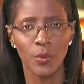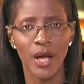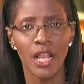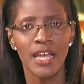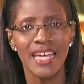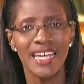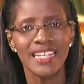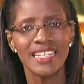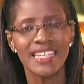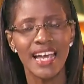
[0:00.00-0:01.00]
Well,
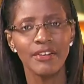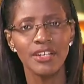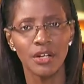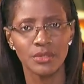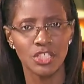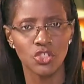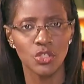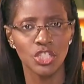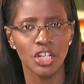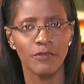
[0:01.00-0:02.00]
in carrying out its
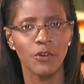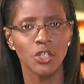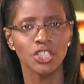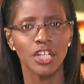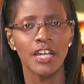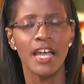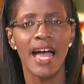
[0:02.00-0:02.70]
judicial function,